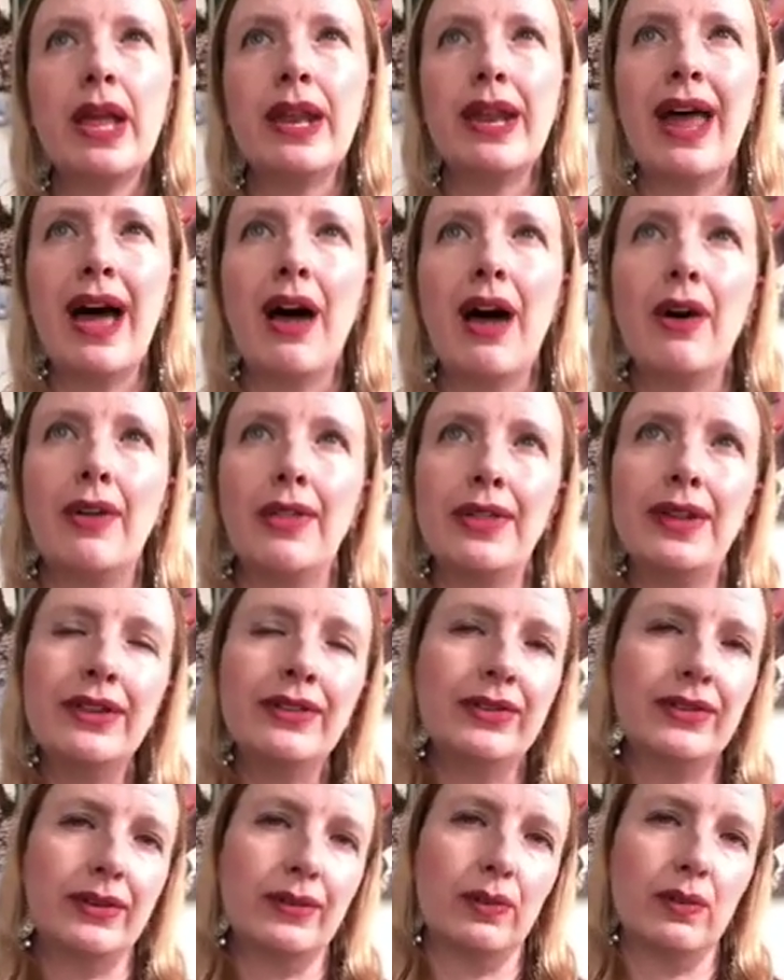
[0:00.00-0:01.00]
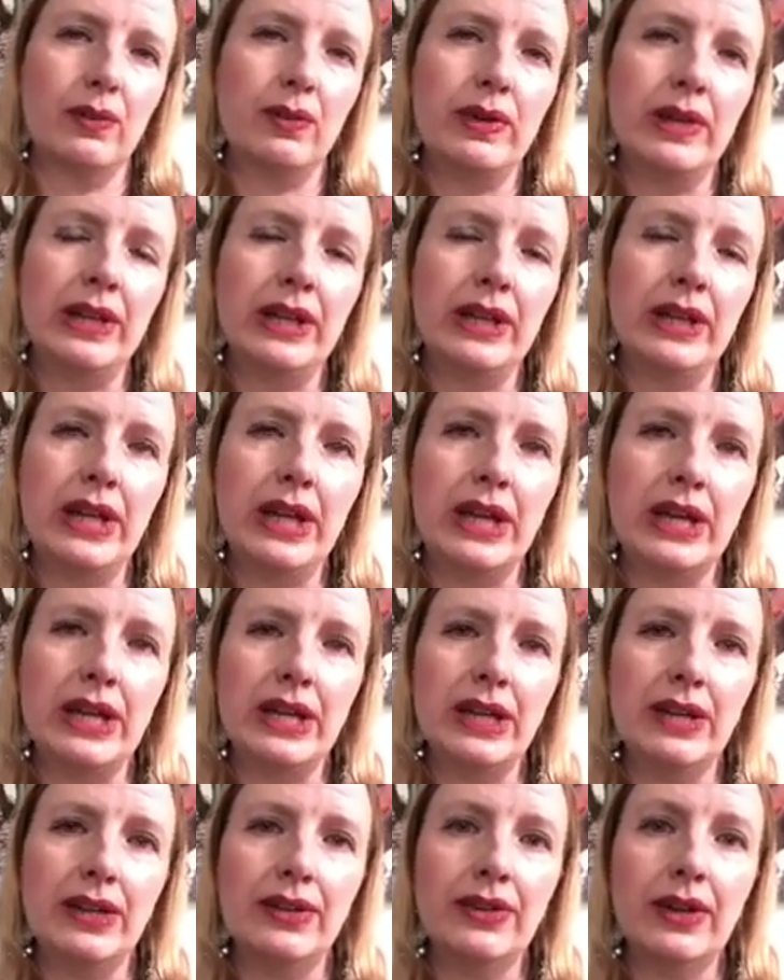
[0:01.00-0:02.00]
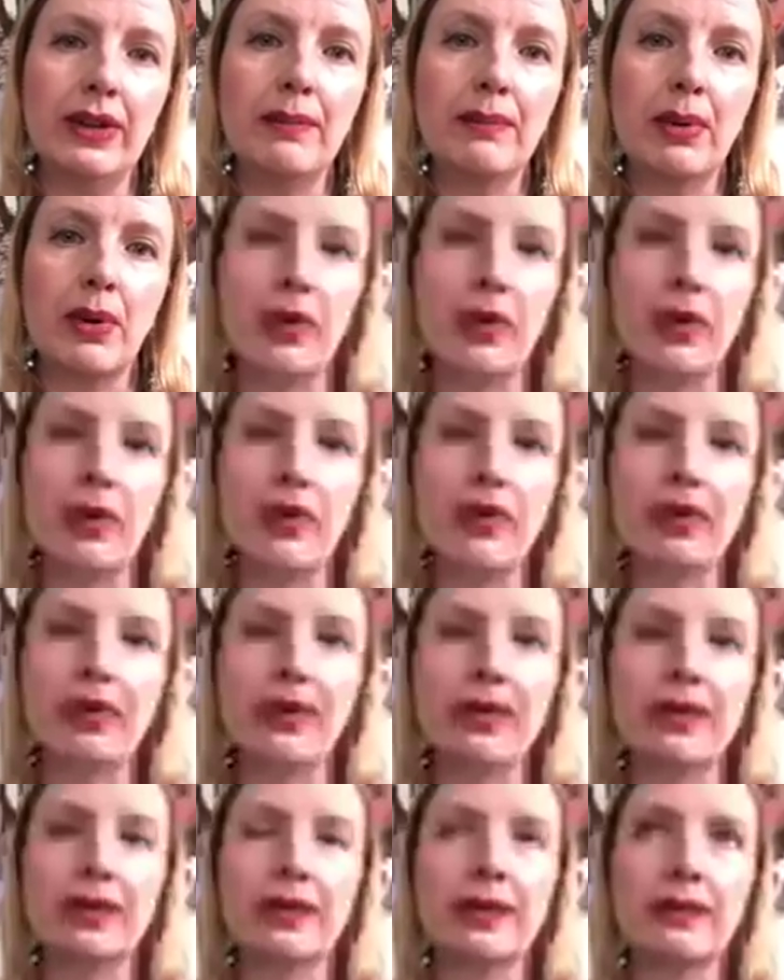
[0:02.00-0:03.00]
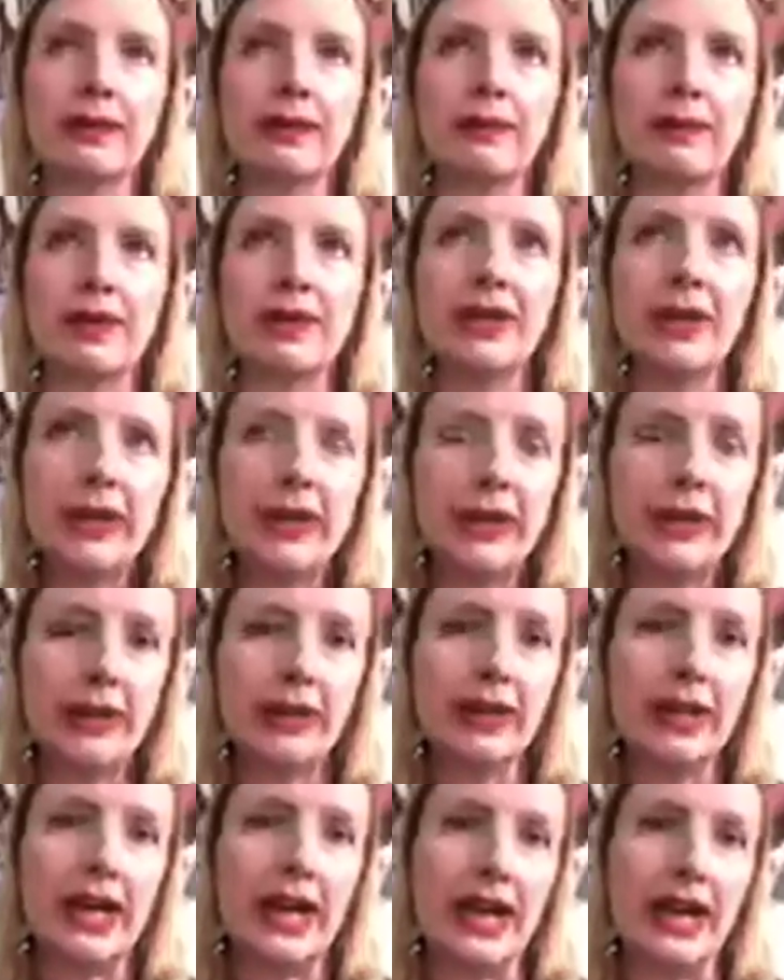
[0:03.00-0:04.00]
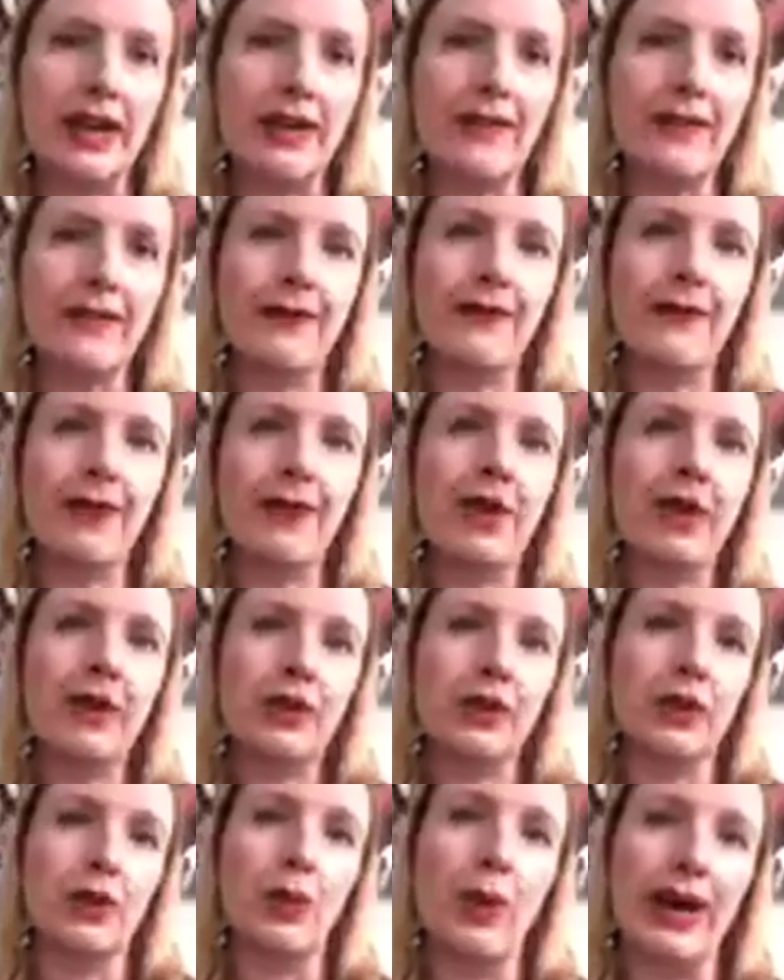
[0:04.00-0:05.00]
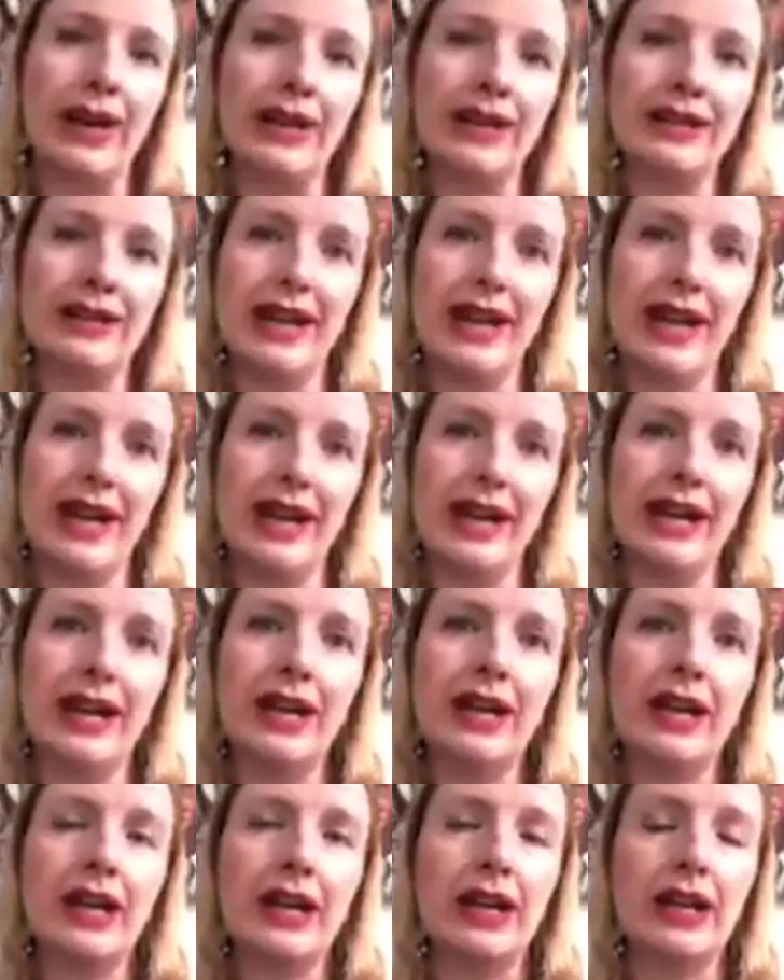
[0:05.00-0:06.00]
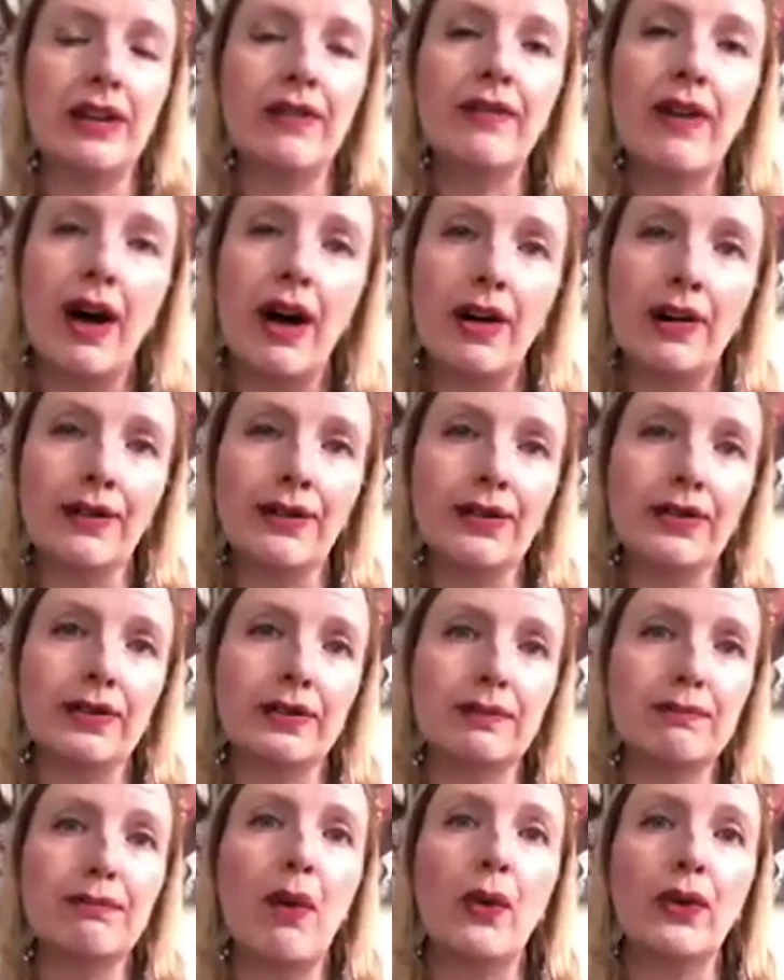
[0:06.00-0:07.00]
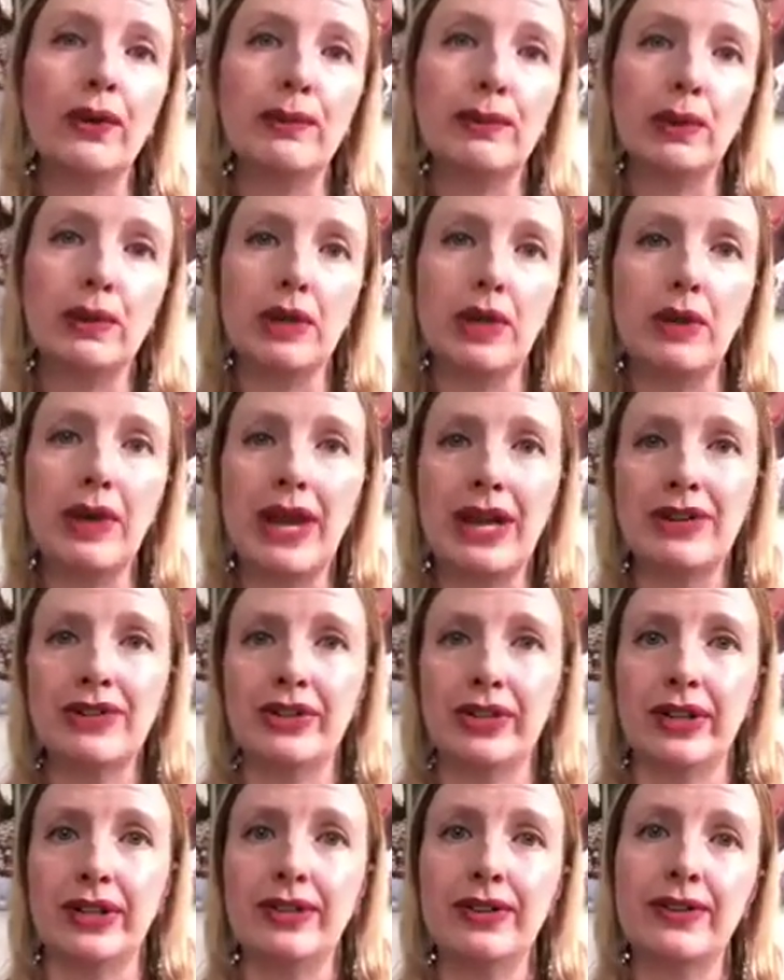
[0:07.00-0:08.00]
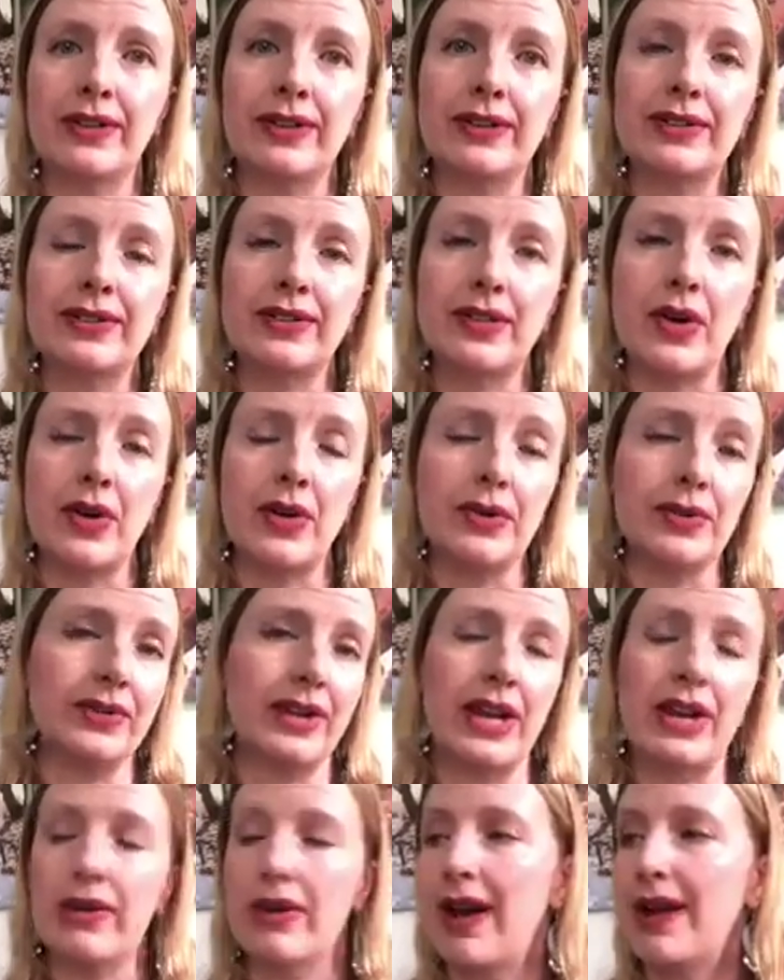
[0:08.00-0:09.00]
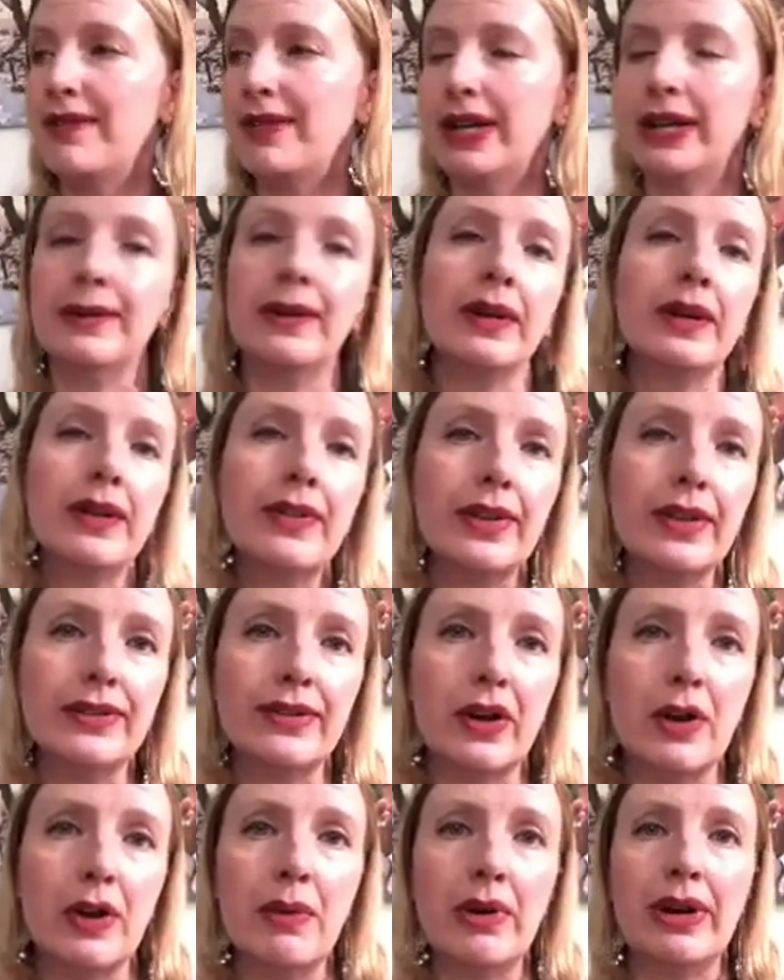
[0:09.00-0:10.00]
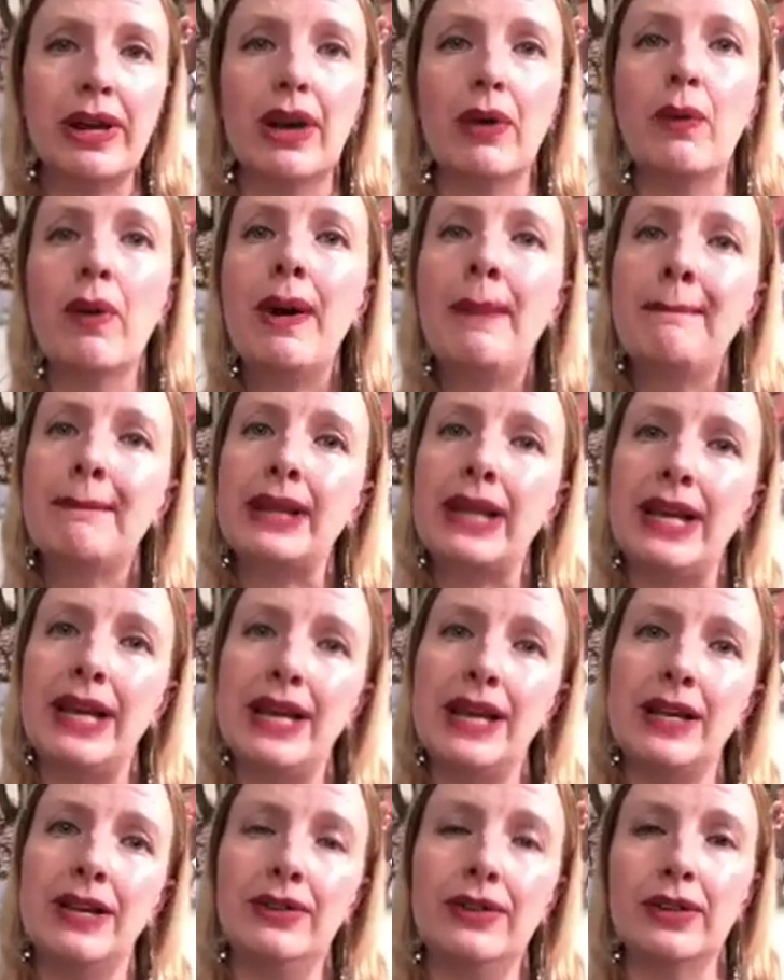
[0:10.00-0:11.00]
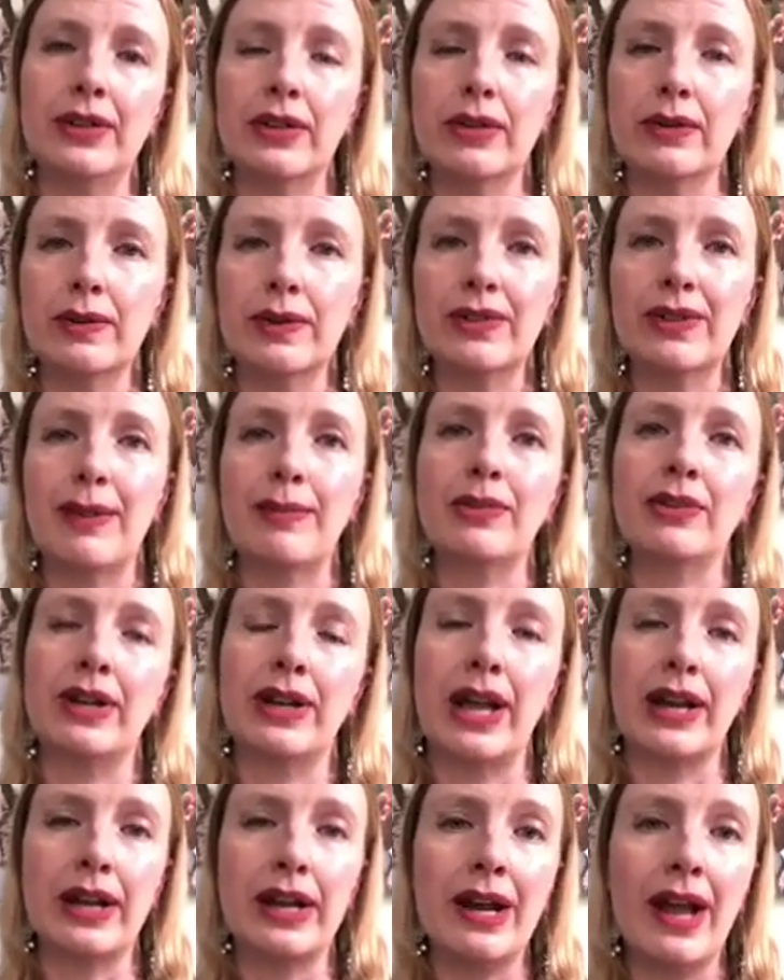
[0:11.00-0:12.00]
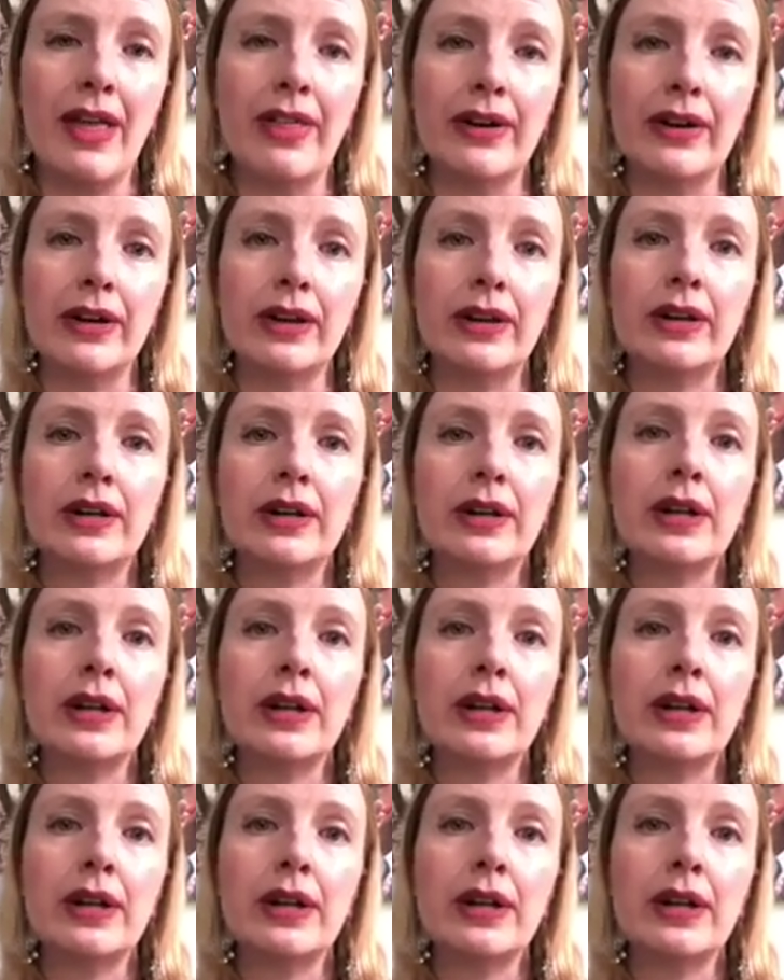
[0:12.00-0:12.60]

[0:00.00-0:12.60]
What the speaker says: Now, this really is important, particularly if your wedding day involves multiple locations. So say you're having the ceremony at one place and your reception at another.